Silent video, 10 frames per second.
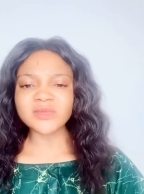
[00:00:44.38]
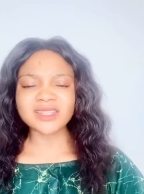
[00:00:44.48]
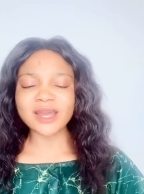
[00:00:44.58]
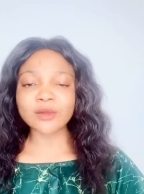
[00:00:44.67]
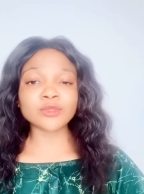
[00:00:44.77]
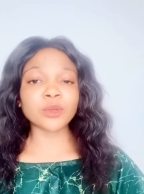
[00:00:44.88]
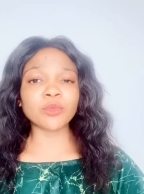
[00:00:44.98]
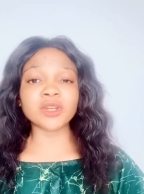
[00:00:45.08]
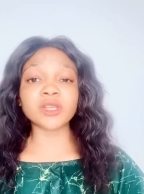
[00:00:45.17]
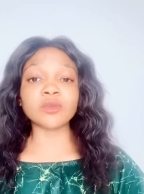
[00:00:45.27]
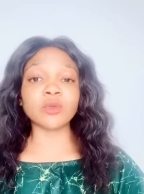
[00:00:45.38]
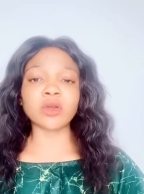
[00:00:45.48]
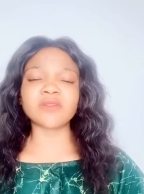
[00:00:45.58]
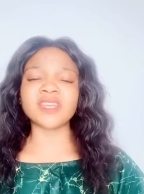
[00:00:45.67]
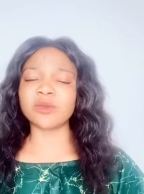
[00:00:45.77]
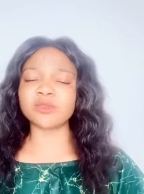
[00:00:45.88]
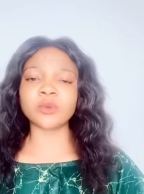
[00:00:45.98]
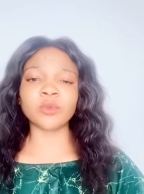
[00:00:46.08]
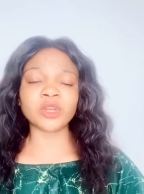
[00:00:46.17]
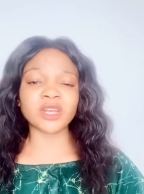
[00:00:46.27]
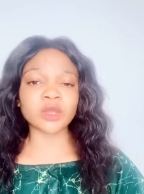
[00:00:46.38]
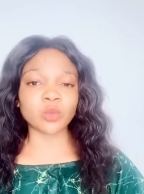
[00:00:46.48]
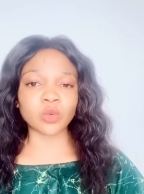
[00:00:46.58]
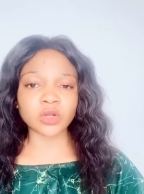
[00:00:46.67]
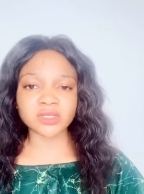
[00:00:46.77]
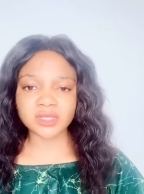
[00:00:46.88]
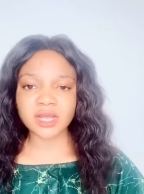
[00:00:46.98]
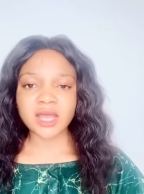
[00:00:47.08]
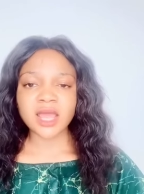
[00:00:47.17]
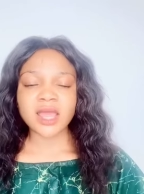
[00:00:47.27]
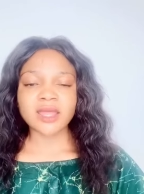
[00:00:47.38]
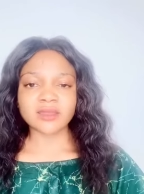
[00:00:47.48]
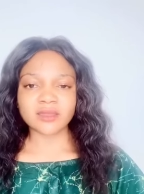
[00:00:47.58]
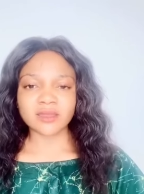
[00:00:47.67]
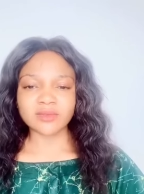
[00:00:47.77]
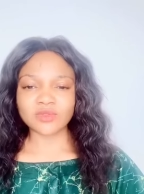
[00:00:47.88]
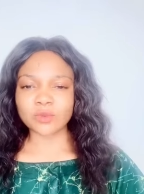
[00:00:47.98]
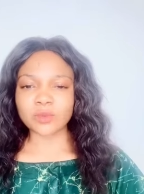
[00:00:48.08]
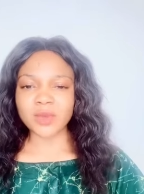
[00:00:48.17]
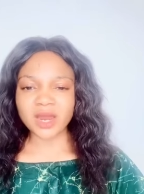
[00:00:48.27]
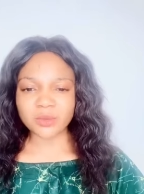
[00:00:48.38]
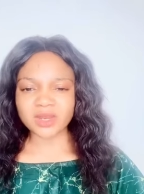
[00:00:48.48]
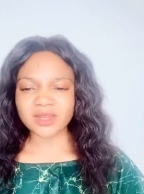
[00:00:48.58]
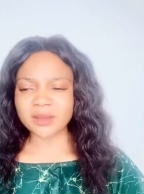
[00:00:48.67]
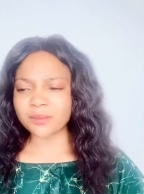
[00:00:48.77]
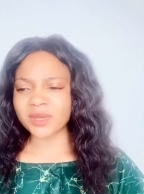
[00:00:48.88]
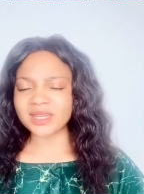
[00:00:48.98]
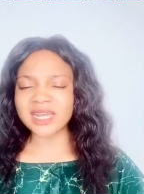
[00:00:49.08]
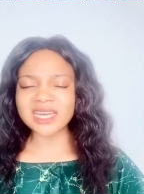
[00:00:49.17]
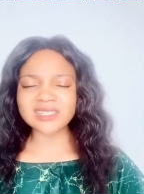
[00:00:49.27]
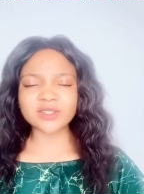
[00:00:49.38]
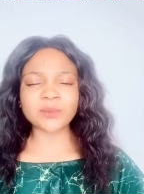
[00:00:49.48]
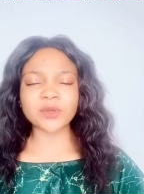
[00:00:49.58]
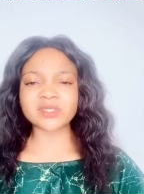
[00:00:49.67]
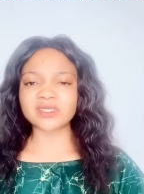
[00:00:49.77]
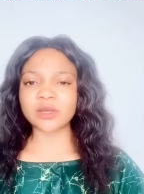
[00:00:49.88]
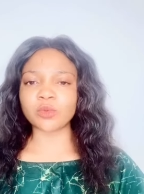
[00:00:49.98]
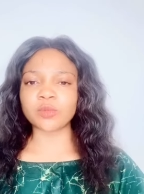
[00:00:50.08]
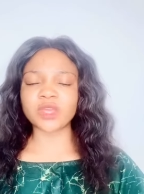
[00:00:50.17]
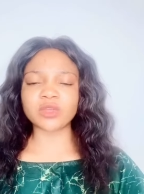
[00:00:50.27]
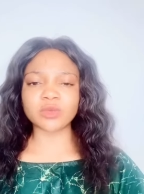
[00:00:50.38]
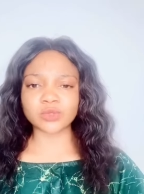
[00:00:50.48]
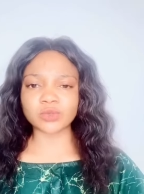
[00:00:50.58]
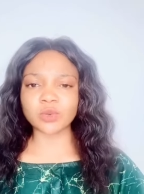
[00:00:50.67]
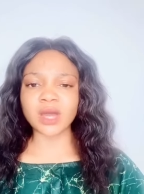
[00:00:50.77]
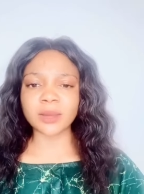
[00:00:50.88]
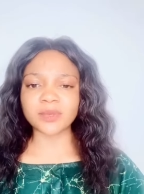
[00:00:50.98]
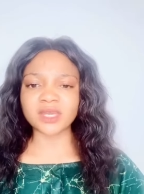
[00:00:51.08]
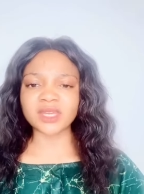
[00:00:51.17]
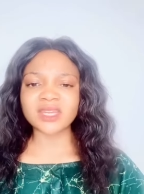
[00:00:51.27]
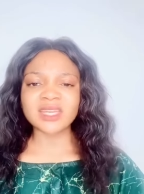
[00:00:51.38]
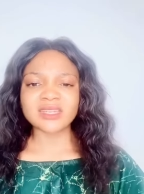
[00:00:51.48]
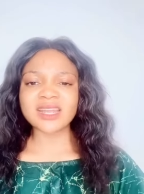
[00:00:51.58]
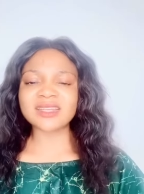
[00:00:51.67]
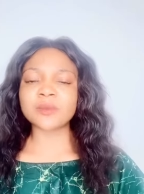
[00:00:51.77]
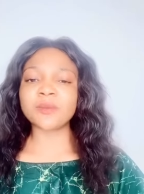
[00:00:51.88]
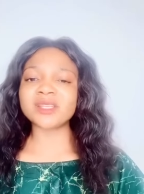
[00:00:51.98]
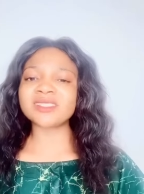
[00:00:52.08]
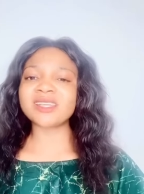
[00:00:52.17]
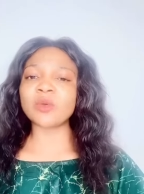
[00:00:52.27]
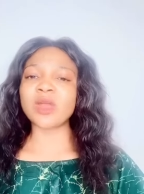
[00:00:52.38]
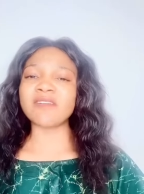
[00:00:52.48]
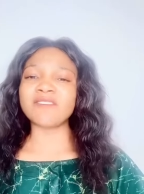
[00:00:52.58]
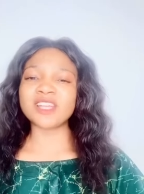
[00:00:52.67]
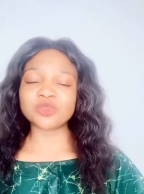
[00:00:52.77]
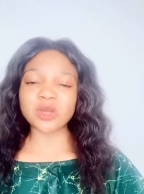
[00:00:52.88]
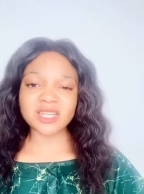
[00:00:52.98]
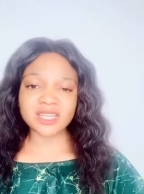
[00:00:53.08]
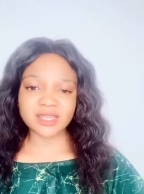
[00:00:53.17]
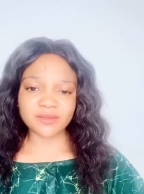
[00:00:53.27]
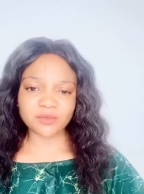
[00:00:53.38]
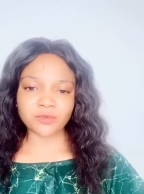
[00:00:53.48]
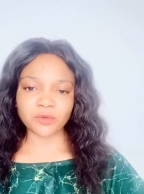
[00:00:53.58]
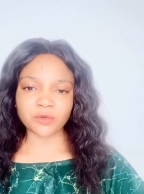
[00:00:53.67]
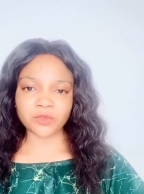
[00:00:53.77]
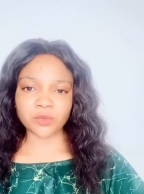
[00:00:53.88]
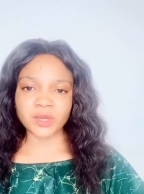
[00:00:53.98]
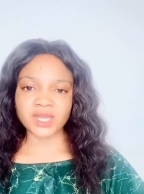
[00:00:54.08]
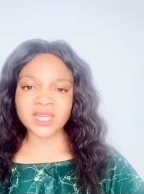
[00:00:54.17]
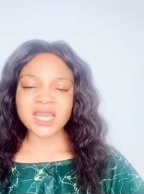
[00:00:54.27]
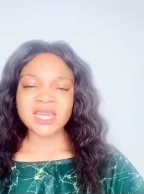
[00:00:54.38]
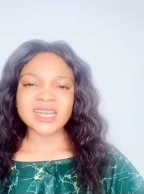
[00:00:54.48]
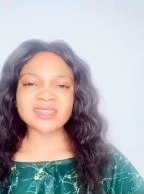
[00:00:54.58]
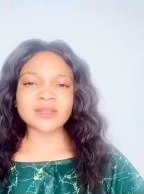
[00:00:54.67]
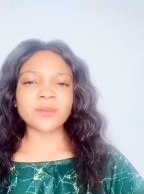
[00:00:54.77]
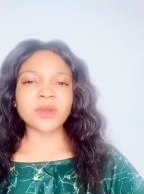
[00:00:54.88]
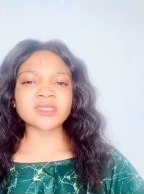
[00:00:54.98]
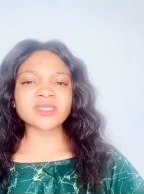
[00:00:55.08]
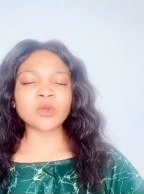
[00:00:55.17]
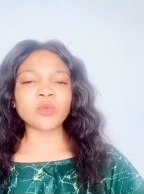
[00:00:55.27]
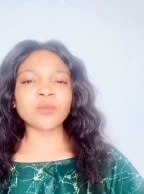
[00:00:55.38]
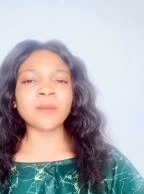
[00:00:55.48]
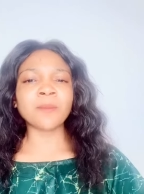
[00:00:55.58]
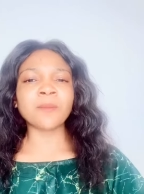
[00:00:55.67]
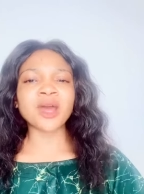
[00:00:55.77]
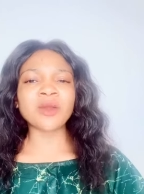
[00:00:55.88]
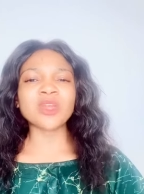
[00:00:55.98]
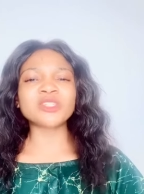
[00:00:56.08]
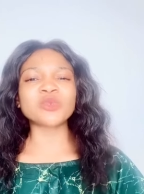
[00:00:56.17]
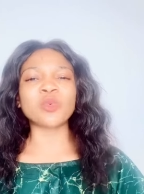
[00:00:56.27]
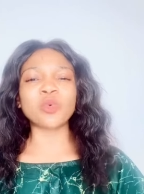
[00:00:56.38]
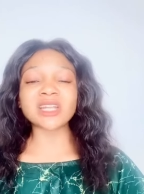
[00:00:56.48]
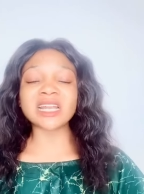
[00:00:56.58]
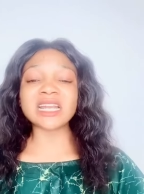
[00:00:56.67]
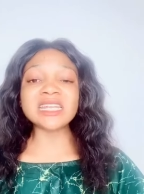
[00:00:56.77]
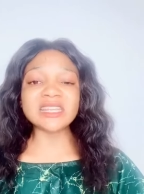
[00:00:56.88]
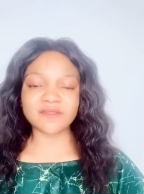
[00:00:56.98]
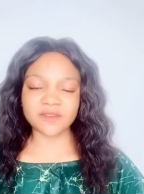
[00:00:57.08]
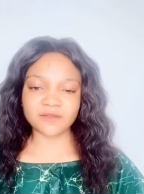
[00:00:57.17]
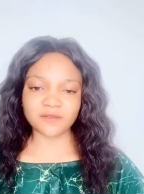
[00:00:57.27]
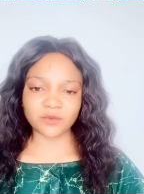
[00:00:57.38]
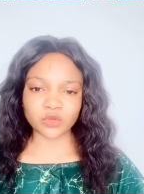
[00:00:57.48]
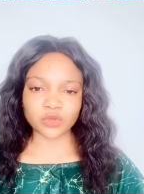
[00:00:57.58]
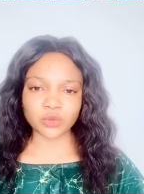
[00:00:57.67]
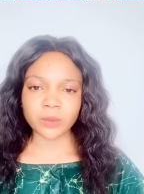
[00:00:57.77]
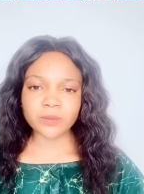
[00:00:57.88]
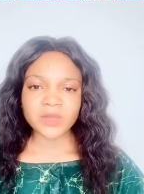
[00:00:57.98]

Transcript: they're not somebody you love, they're not somebody that you want to marry them, but that is the person that will make you so happy. That is the person that will eventually give you fulfillment. That's the person that will make marriage worth living for you.